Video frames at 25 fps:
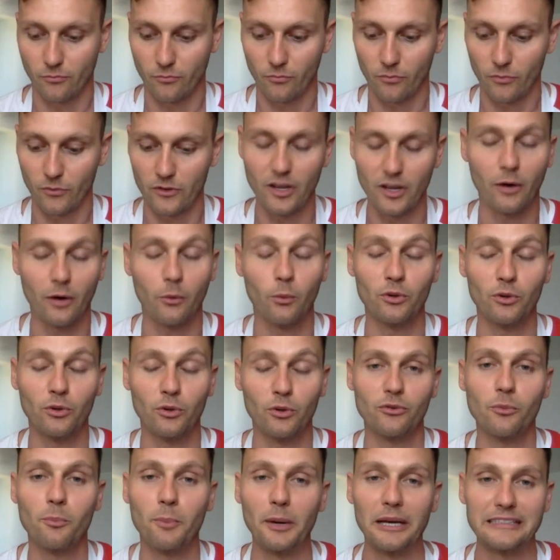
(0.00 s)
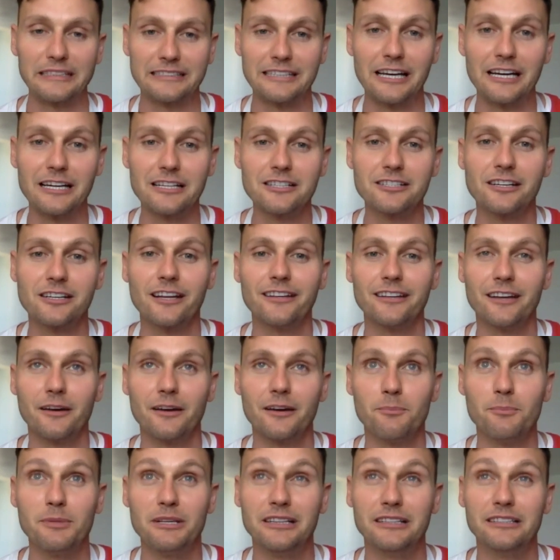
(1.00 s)
was the passage, and I
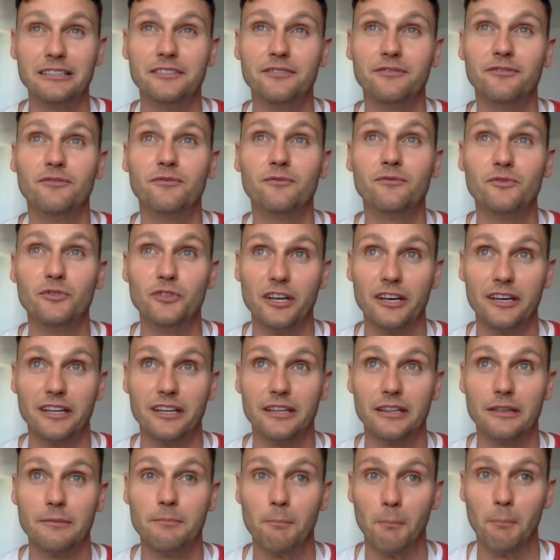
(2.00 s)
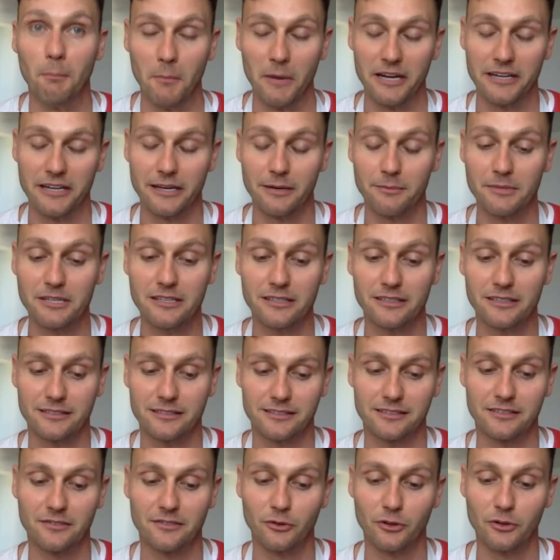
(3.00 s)
believe that in Miami it's
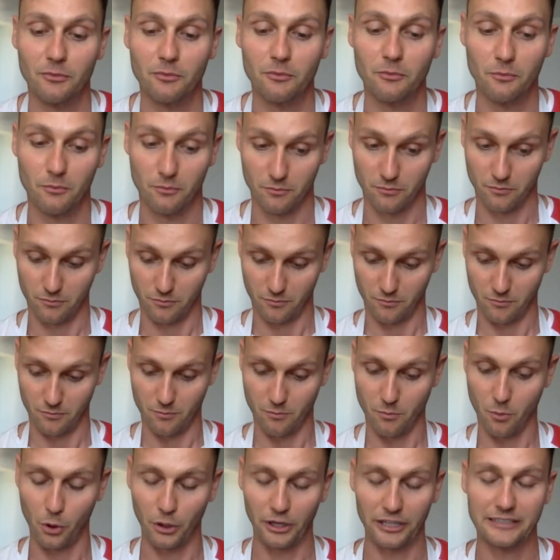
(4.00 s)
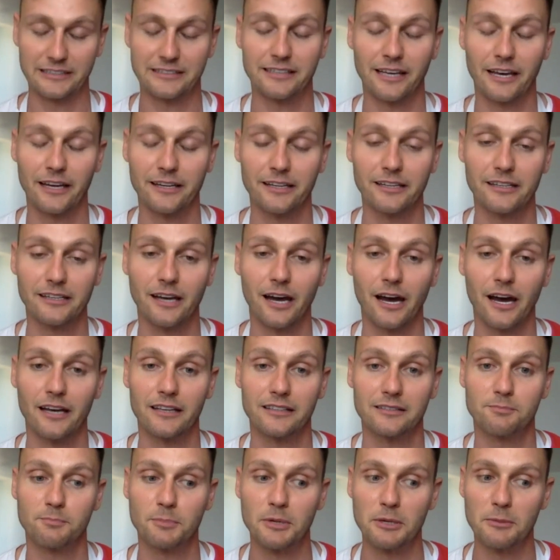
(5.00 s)
even more exciting as
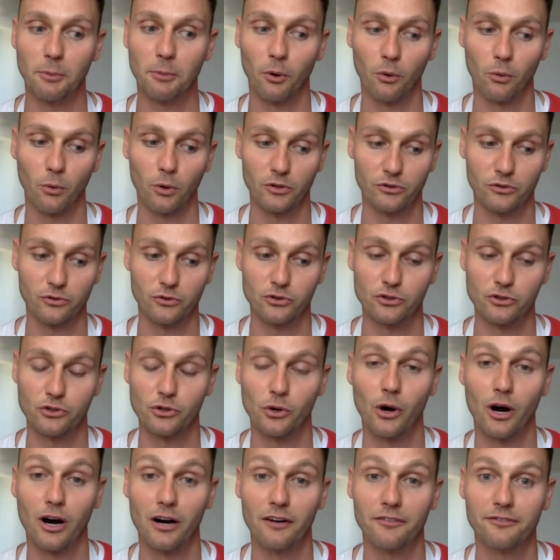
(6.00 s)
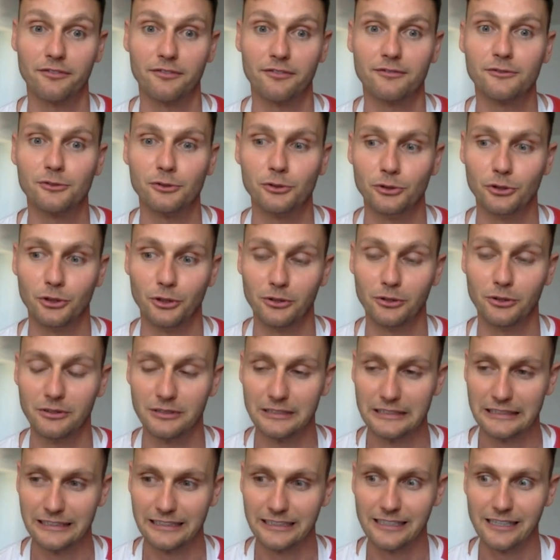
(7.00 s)
people want to show off.
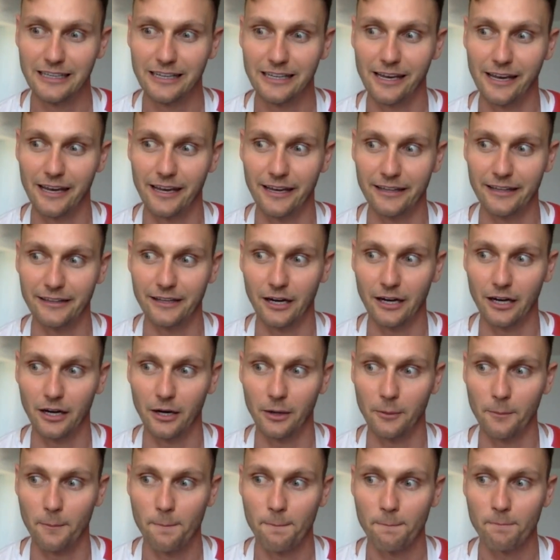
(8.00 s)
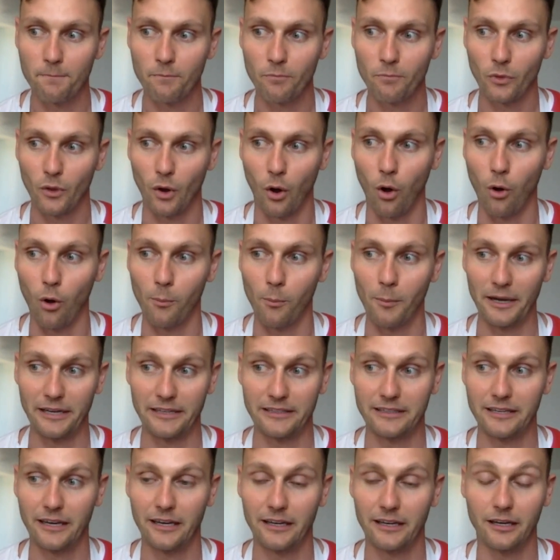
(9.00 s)
And all my
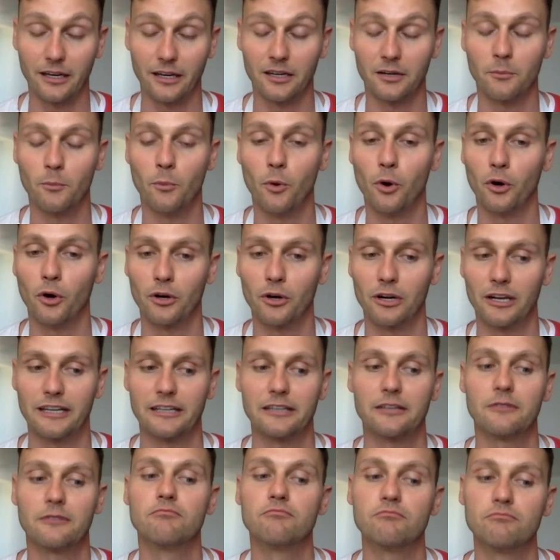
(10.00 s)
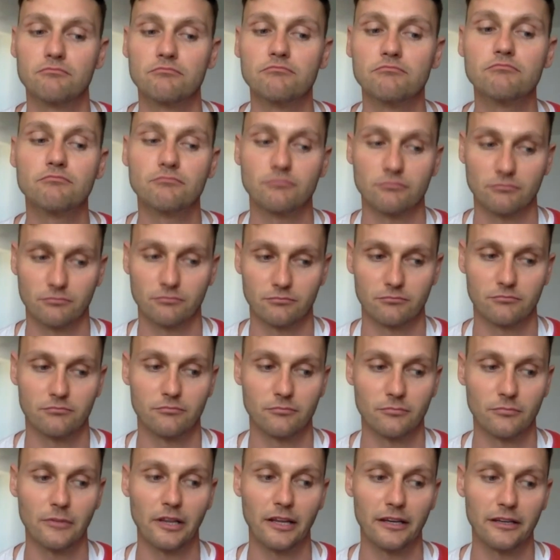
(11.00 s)
cake are more like
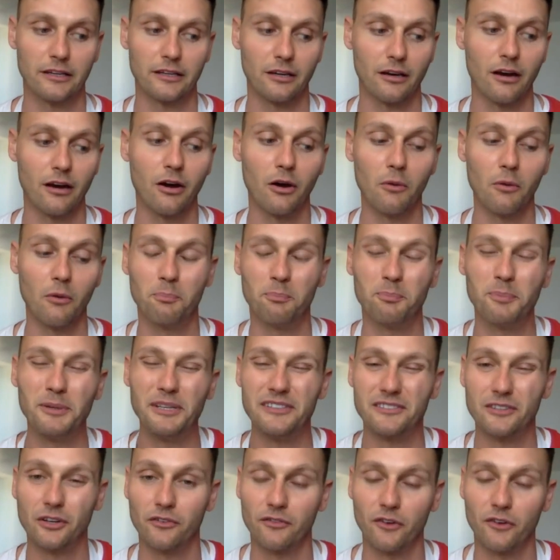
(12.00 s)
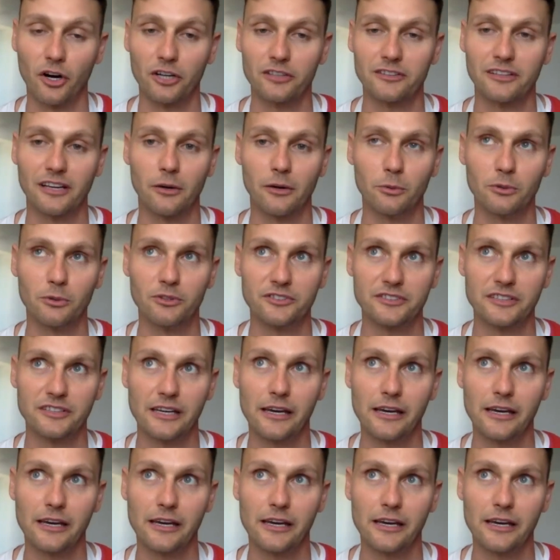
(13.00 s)
a piece of art, I will say.